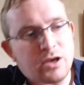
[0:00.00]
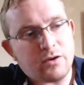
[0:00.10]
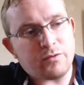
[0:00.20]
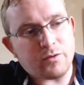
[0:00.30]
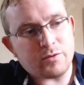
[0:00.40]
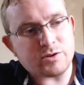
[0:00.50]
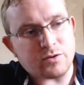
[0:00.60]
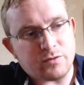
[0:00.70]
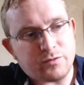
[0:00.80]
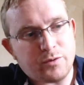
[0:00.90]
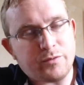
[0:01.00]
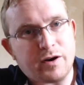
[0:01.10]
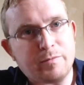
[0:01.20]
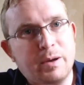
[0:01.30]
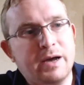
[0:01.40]
go for sort of £4
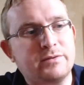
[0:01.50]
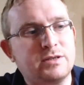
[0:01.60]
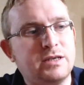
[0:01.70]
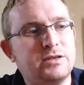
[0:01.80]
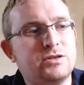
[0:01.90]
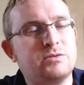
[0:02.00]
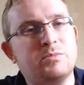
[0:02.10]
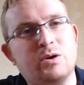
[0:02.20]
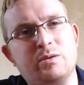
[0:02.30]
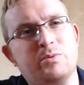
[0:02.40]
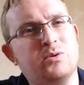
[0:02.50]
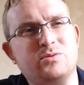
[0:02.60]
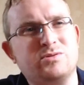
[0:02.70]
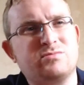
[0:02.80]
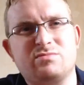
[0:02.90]
or £5 each. Monkey
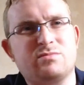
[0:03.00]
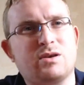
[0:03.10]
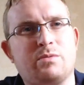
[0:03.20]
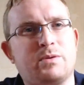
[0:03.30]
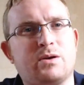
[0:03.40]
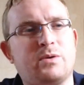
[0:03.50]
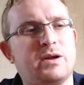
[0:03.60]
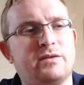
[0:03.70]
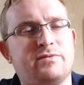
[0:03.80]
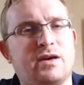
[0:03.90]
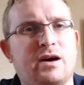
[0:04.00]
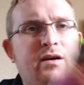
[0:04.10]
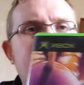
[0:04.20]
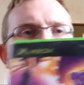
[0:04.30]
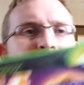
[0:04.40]
Ball's a couple of quid, if that.